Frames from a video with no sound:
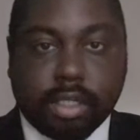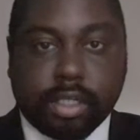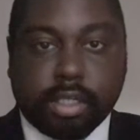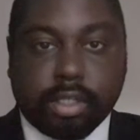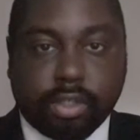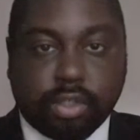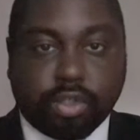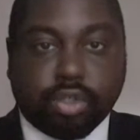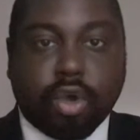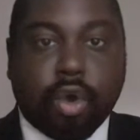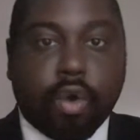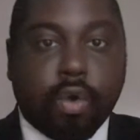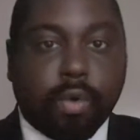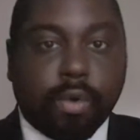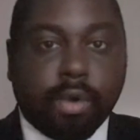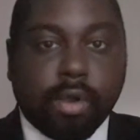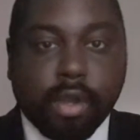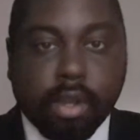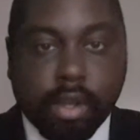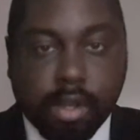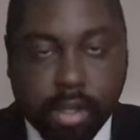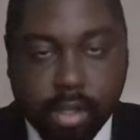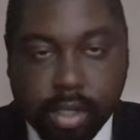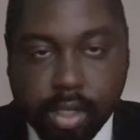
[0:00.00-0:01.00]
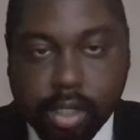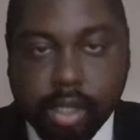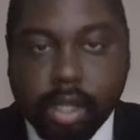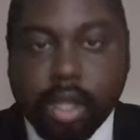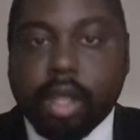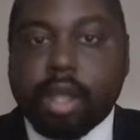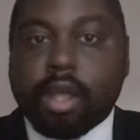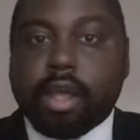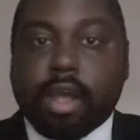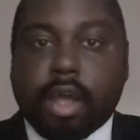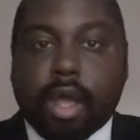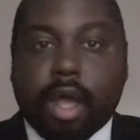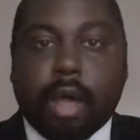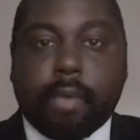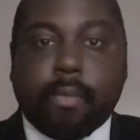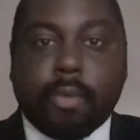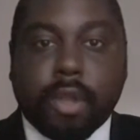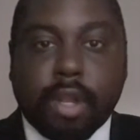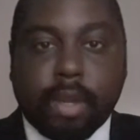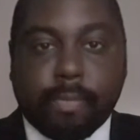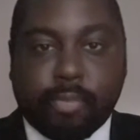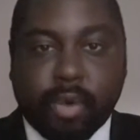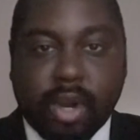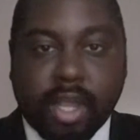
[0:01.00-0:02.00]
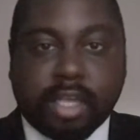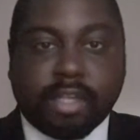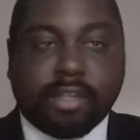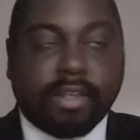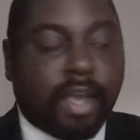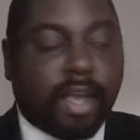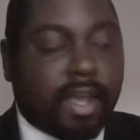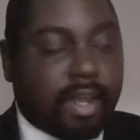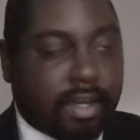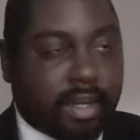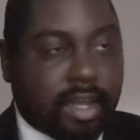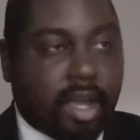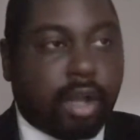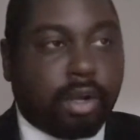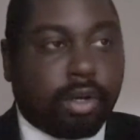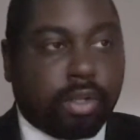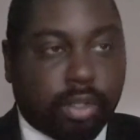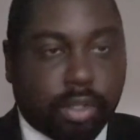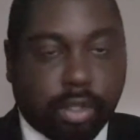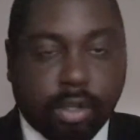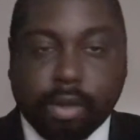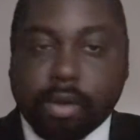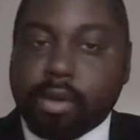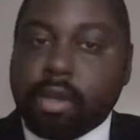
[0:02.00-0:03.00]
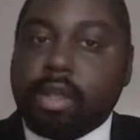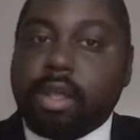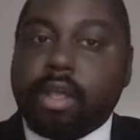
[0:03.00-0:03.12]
So, I'm gonna break that down to you.